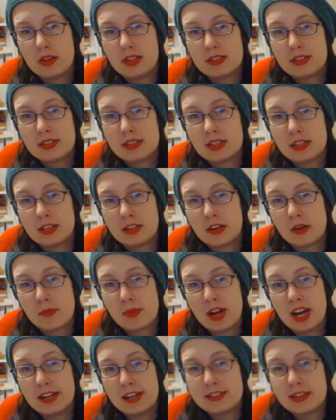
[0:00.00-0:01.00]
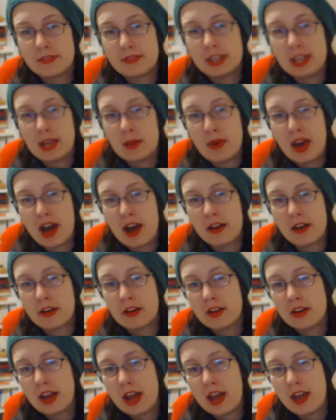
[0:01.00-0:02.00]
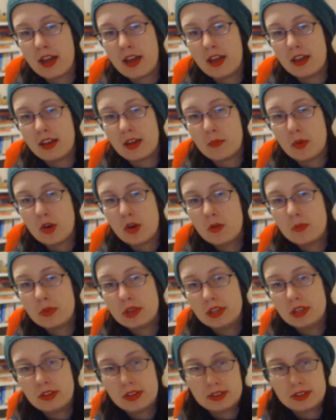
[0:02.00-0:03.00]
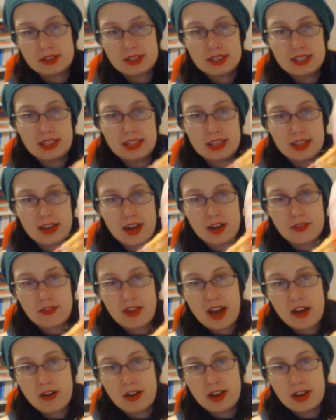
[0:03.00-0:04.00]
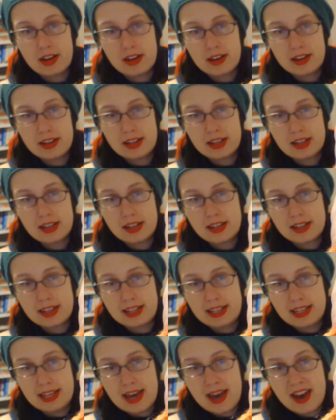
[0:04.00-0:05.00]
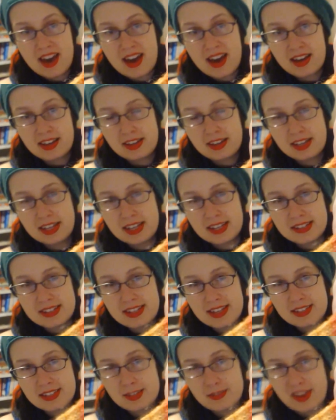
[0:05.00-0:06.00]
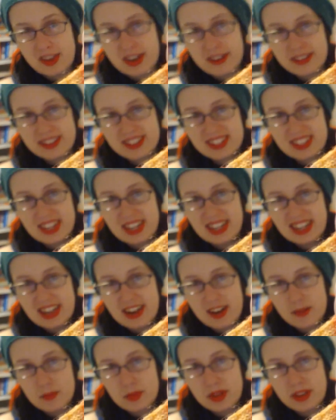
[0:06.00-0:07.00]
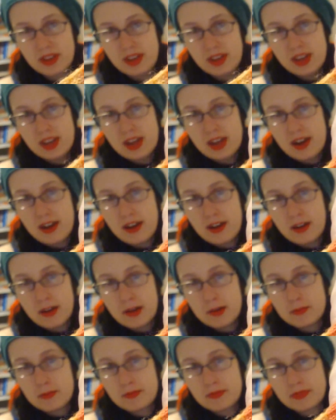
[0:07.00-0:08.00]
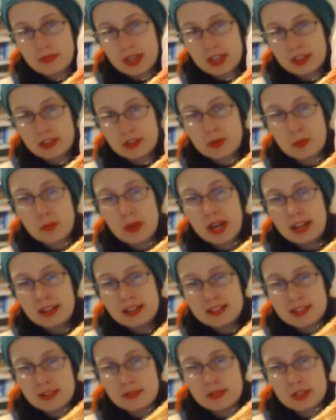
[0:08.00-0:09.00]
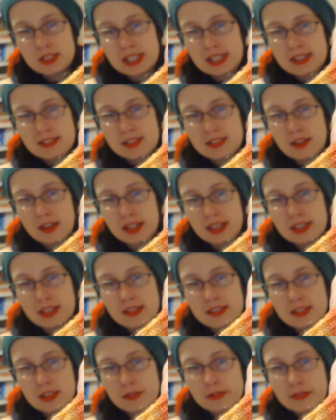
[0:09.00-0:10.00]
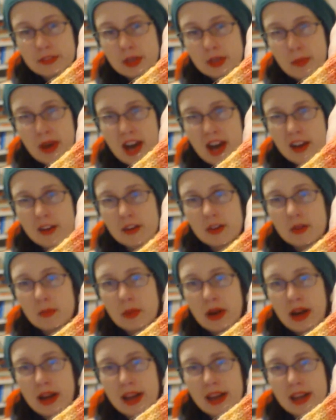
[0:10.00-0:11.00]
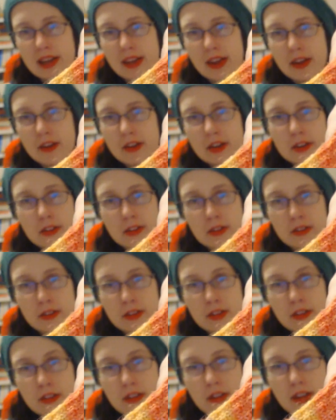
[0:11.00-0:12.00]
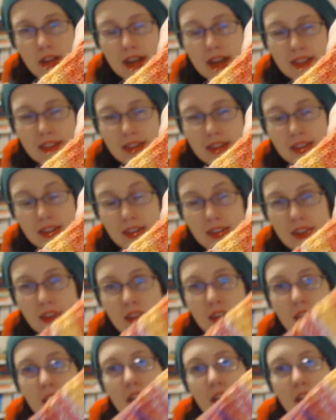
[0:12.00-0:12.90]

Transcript: This is the Hermione's Everyday pattern, and I'm hoping you can see kind of how you can get a sense of how it's knitting up. And the Hermione's Everyday sock is a free pattern by Erica Luder, I think.